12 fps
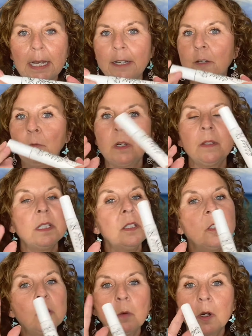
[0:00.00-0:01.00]
I can wear this
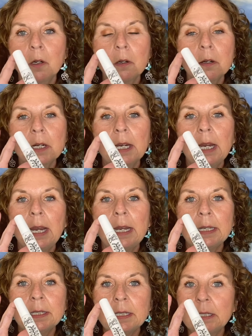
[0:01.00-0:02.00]
to work
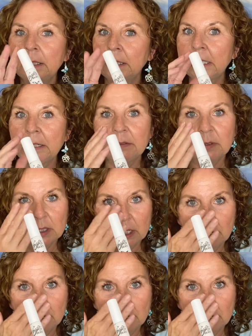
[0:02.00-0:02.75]
and it leaves